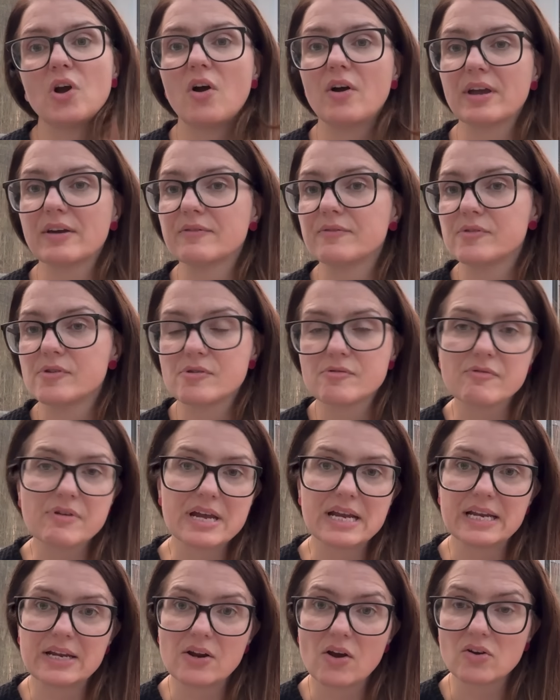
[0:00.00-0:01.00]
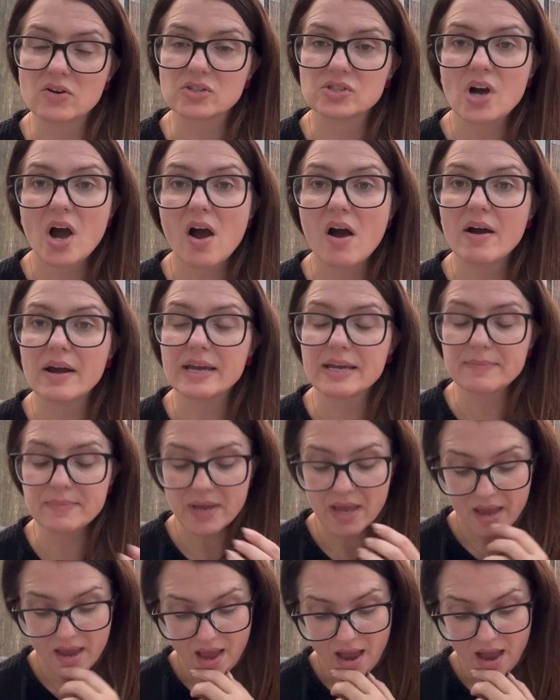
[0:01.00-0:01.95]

eye on for a really long time,